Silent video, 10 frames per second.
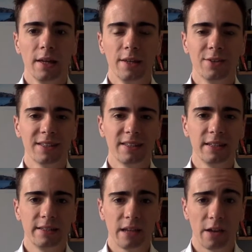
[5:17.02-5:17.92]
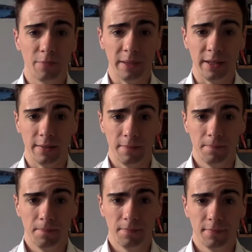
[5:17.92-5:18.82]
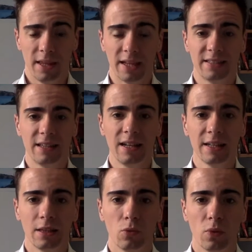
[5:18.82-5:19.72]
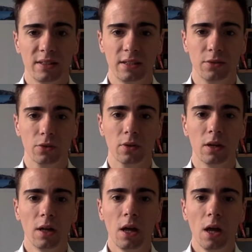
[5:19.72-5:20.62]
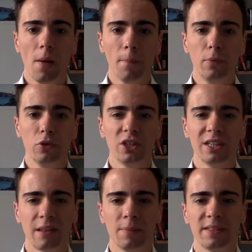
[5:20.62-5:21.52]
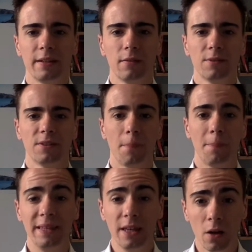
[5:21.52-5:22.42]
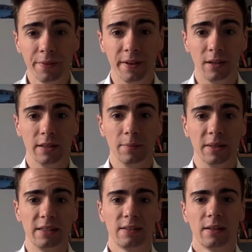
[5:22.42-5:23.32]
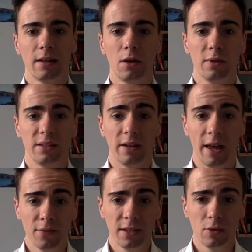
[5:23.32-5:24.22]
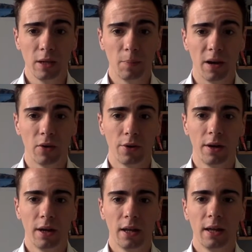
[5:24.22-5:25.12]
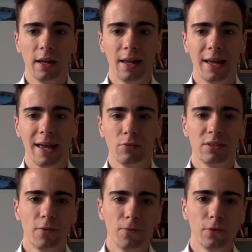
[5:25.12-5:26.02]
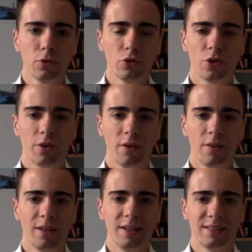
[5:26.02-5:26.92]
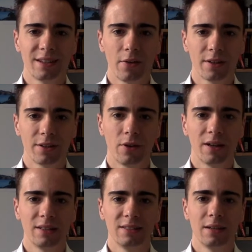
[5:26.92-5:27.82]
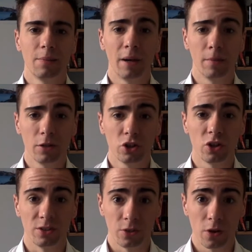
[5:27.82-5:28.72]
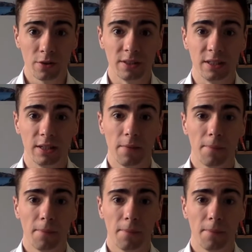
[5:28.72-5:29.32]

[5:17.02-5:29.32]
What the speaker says: You can see tough men, excelling in what they do, pushing themselves beyond their limits, with a hefty willpower, and with a future that is characterized by much uncertainty.